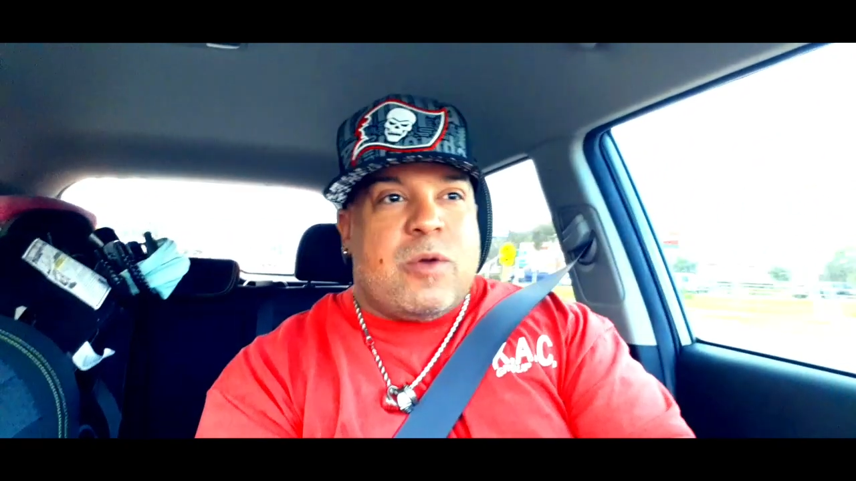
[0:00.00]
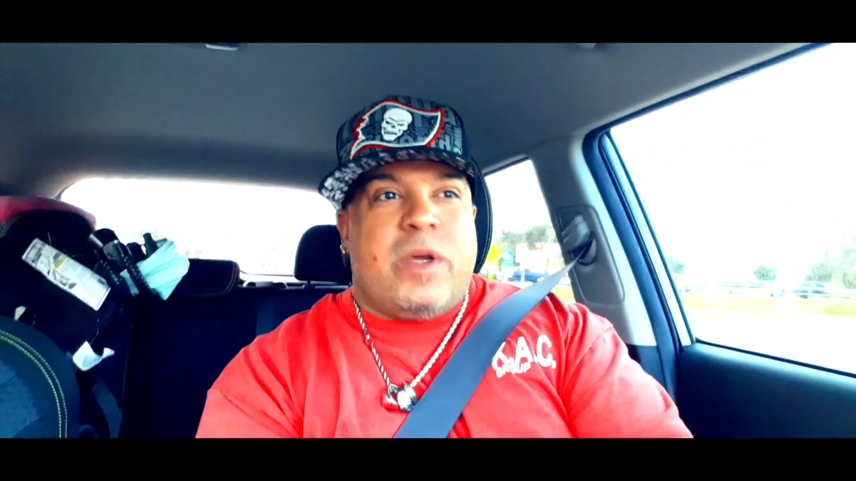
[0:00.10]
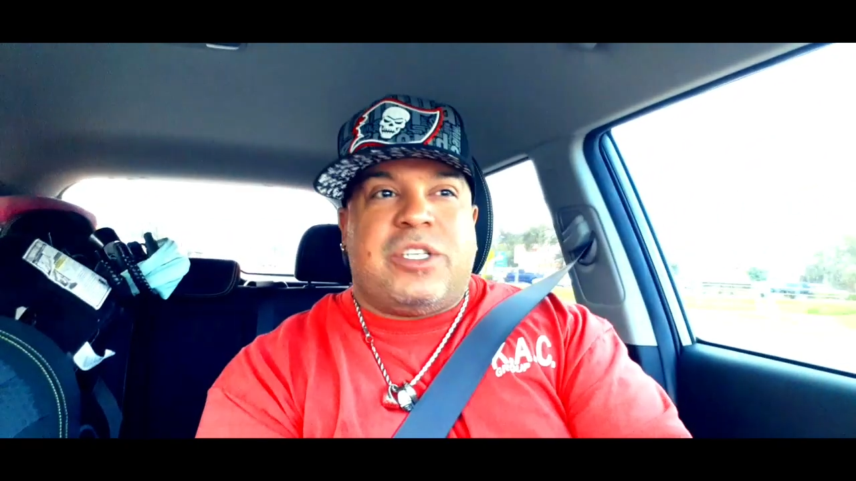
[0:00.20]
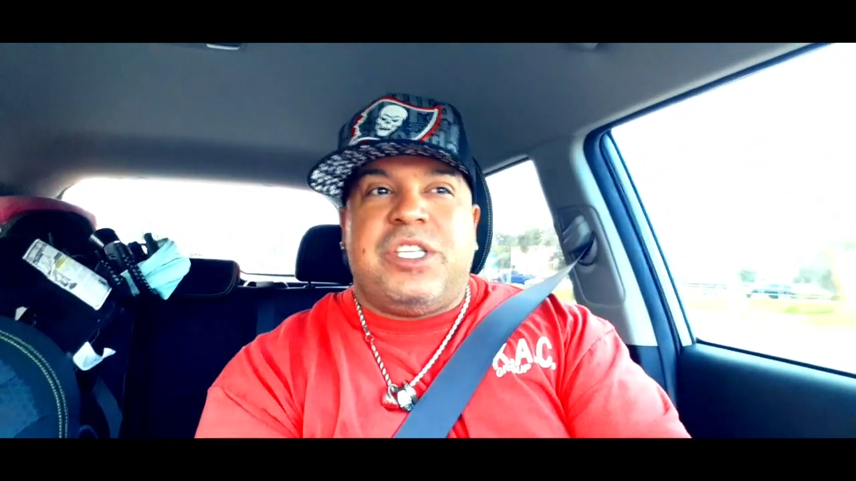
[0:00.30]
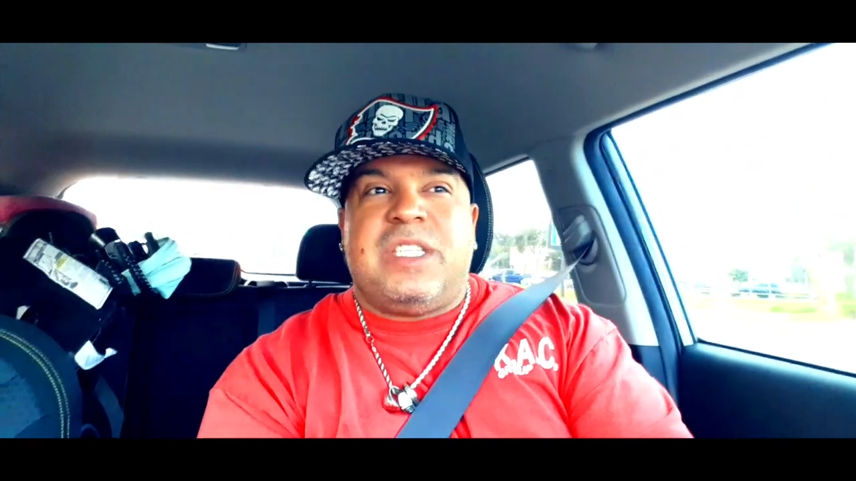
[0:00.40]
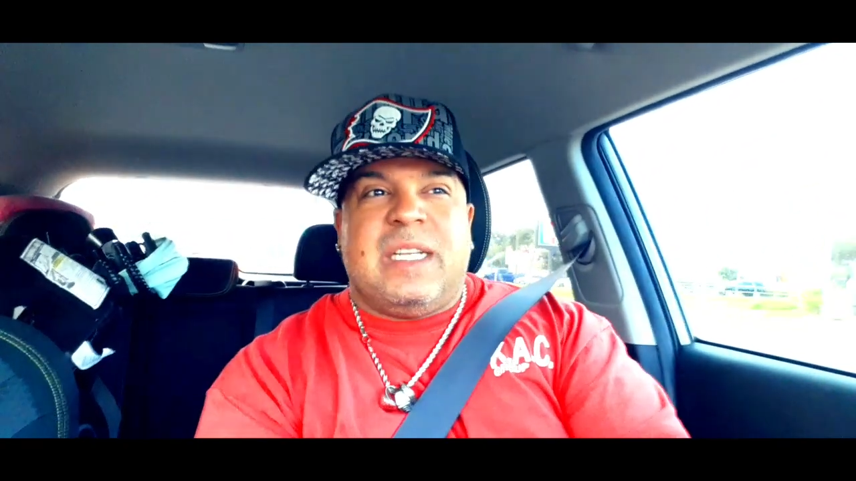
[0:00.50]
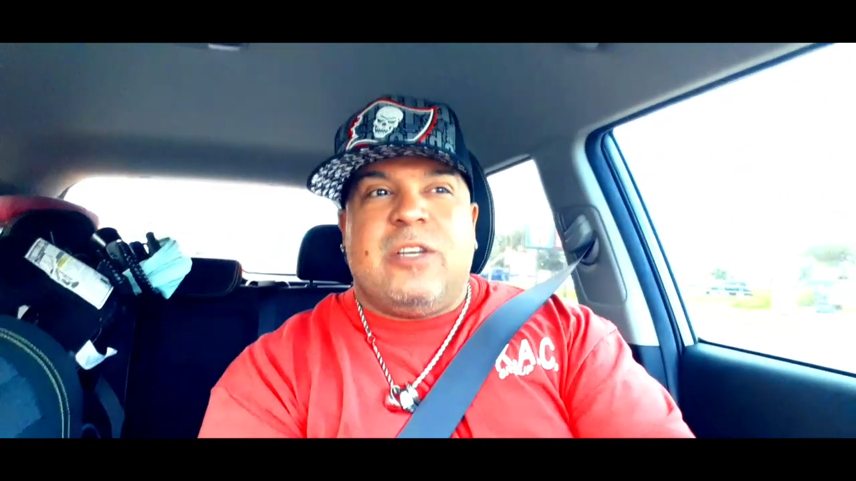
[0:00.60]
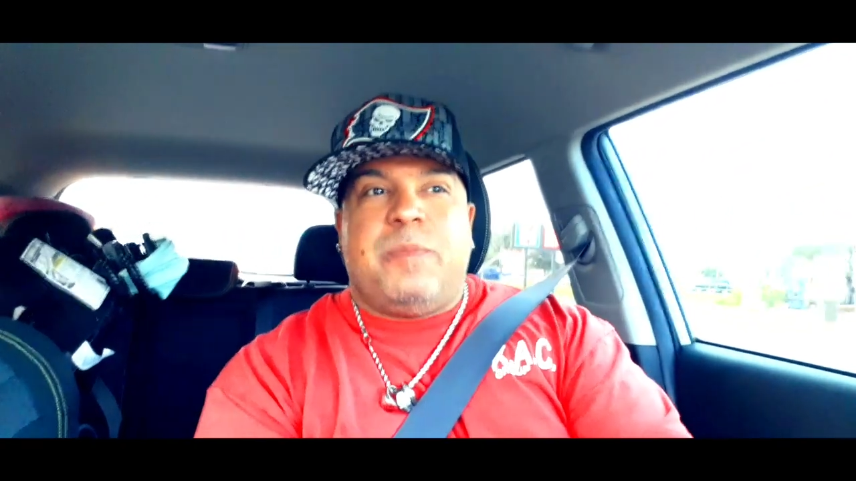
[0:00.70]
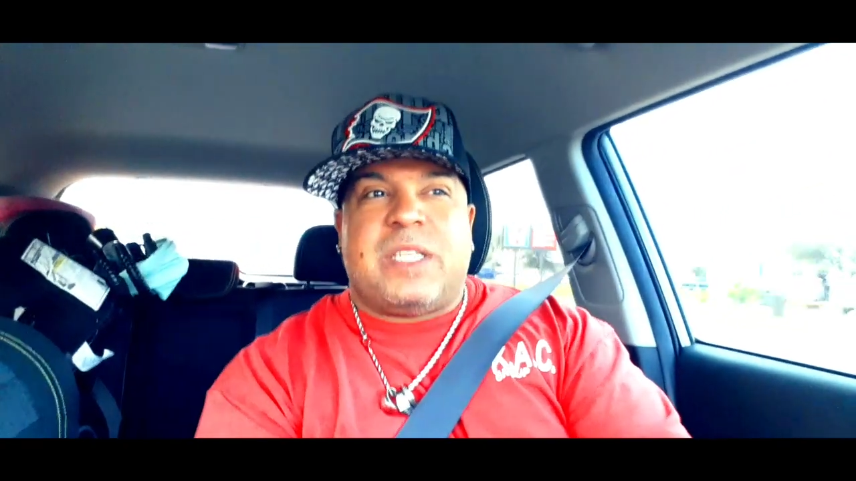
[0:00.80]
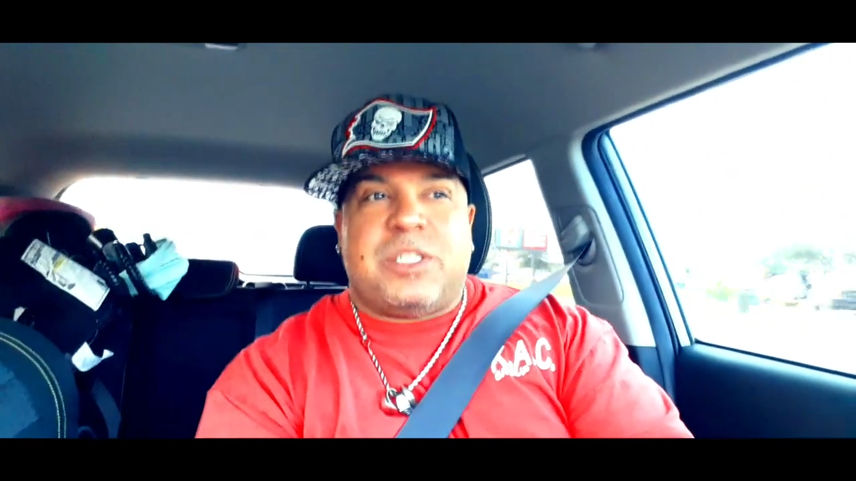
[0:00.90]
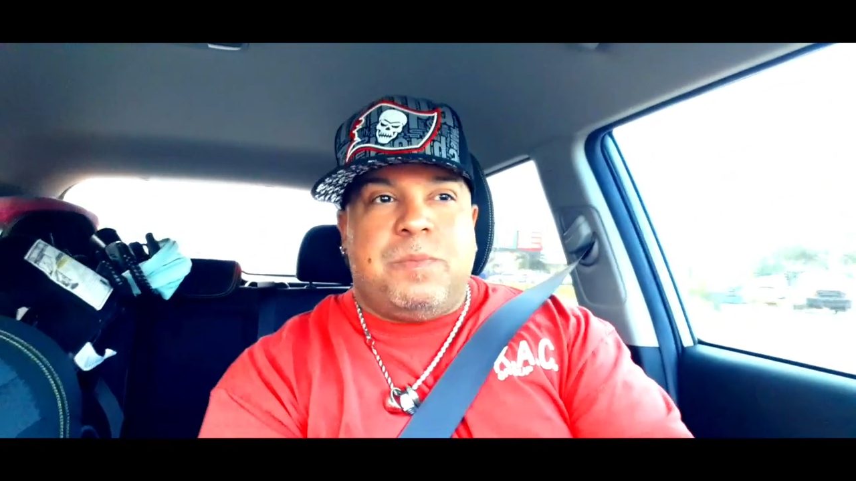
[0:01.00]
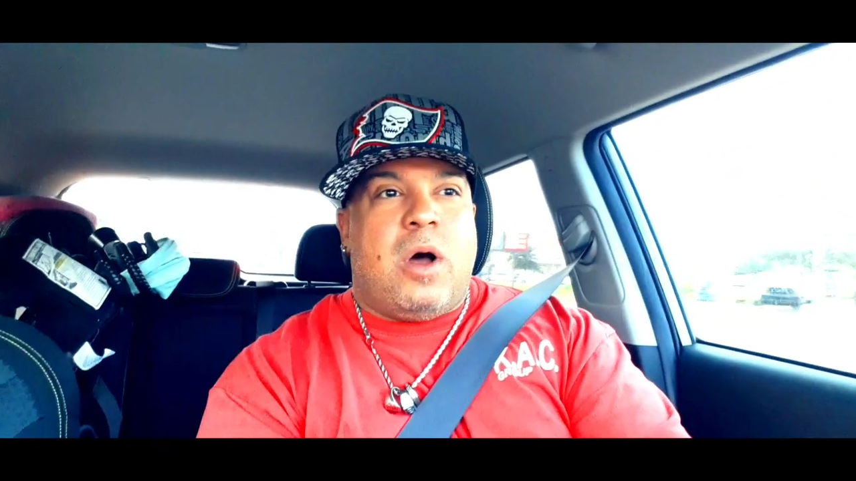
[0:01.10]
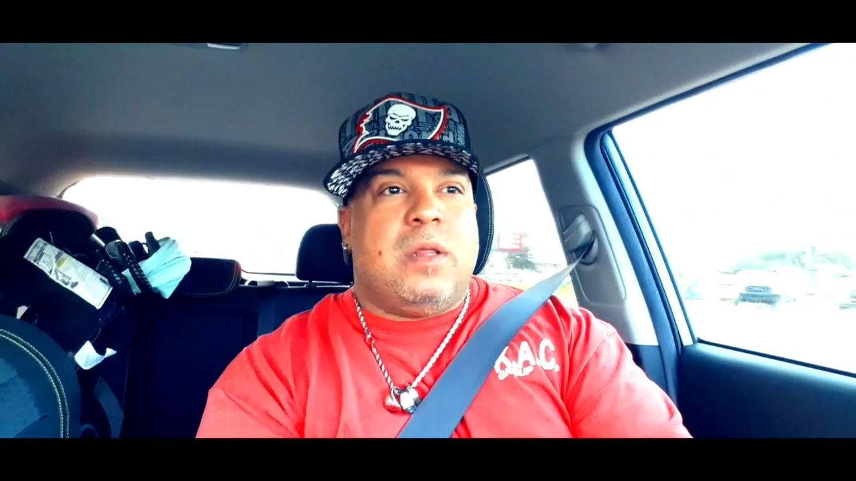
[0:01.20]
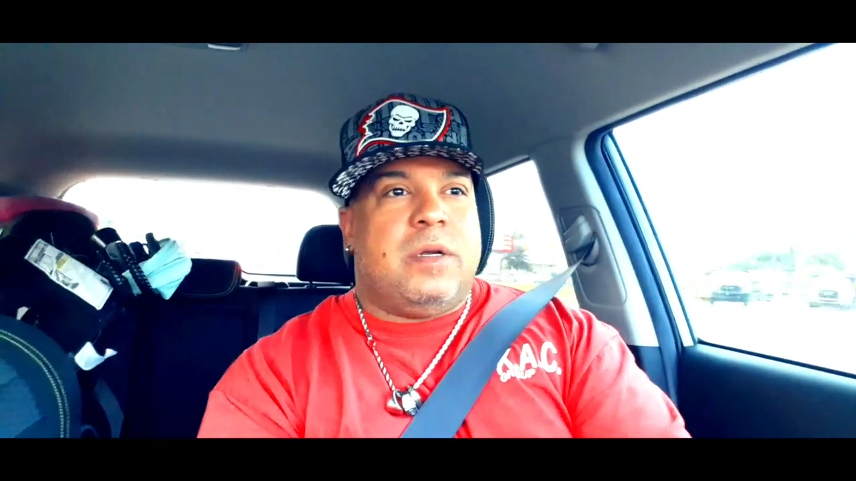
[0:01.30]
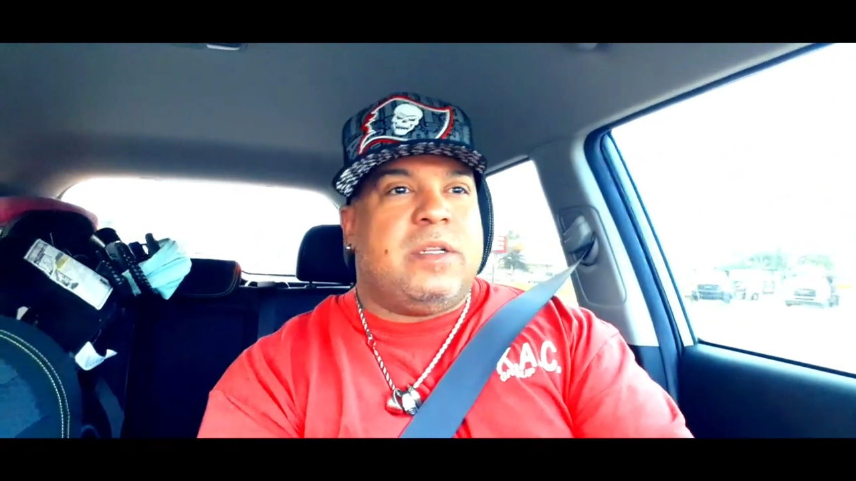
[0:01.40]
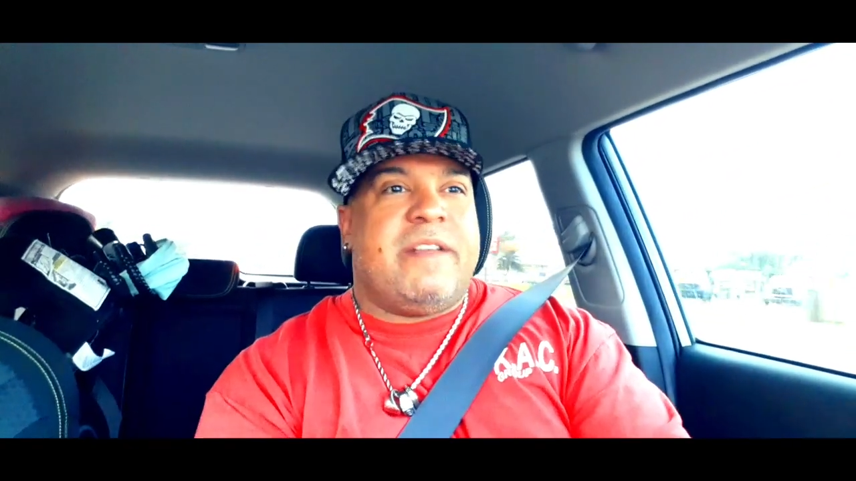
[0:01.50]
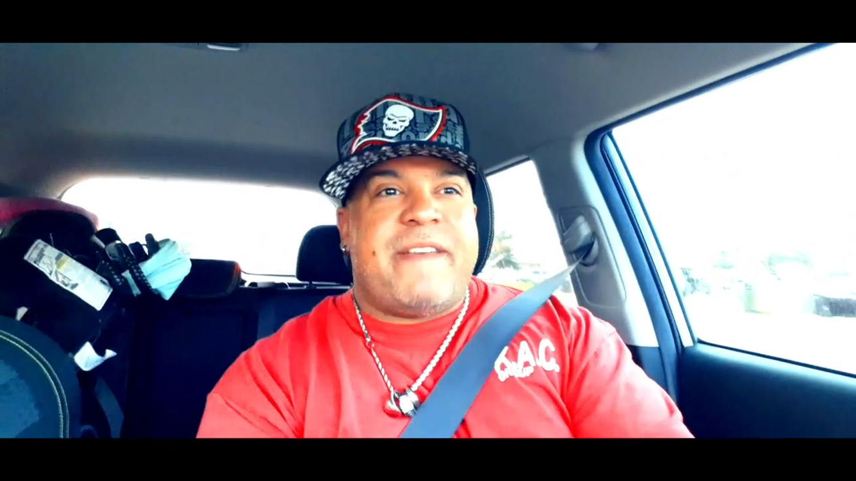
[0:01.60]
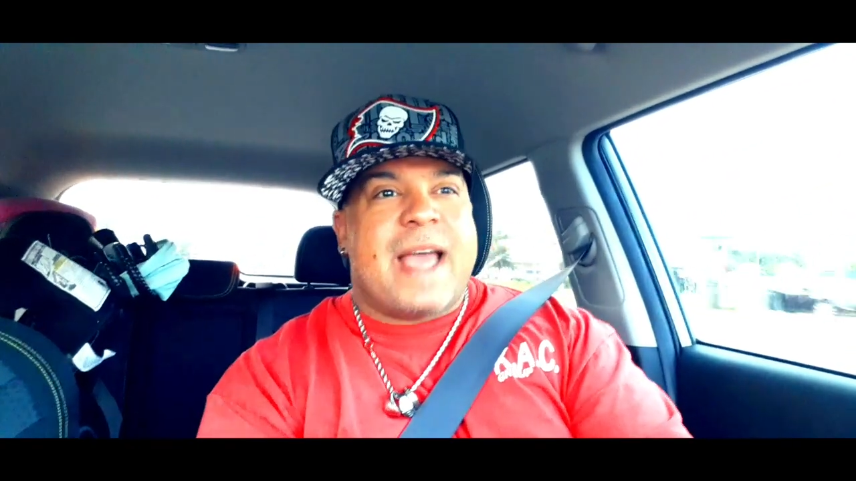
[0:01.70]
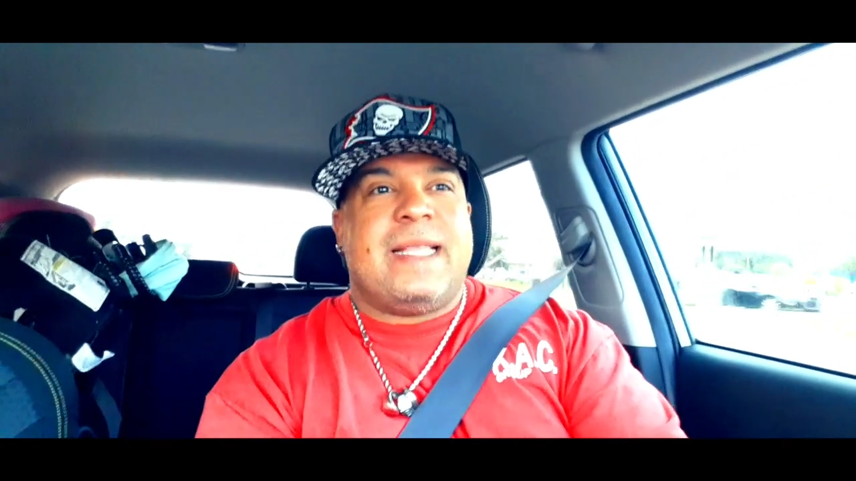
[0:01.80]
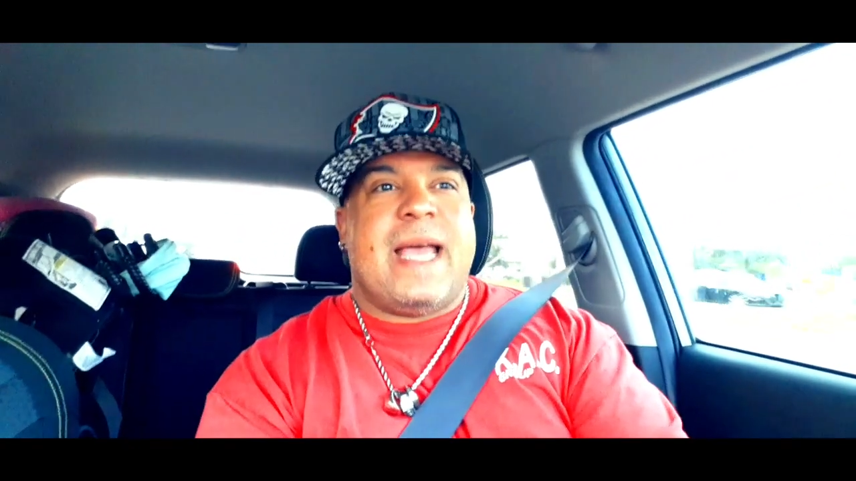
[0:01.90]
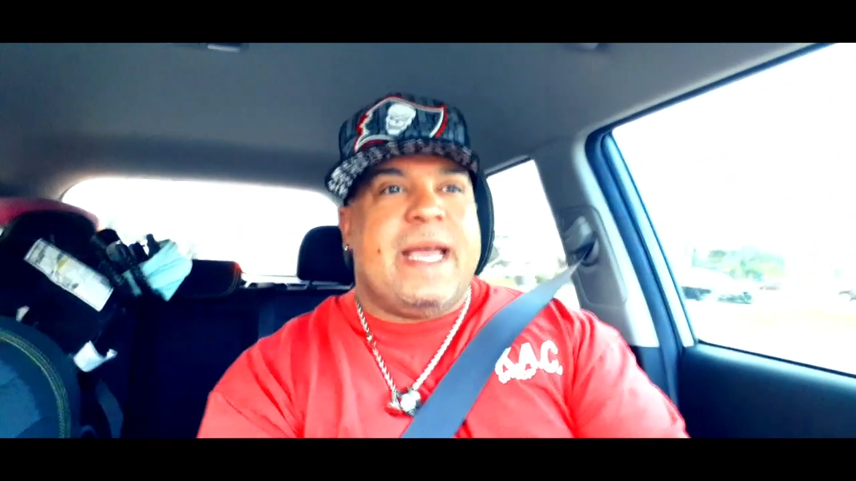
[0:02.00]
where she's a little bit smaller, the fact